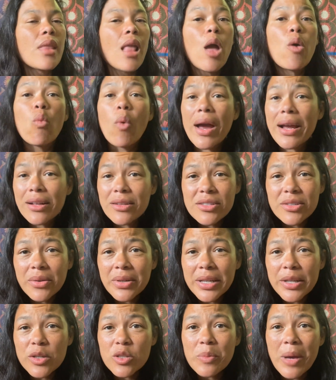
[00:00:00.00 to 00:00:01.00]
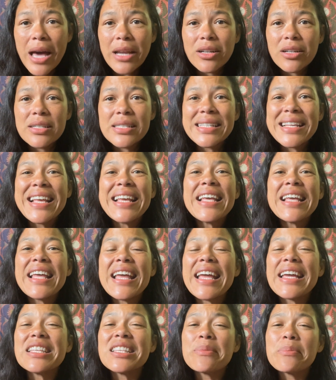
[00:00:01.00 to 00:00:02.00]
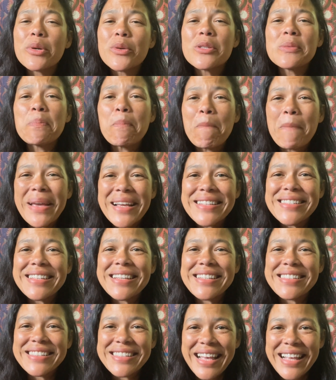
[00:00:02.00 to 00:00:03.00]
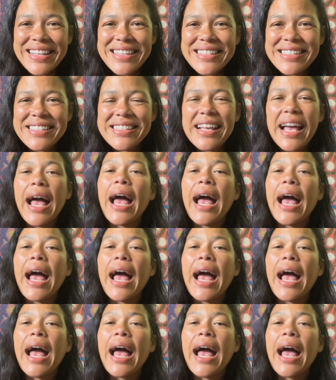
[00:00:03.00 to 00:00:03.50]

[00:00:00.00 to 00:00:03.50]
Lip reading: Why else don't I use patterns? In the most basic sense,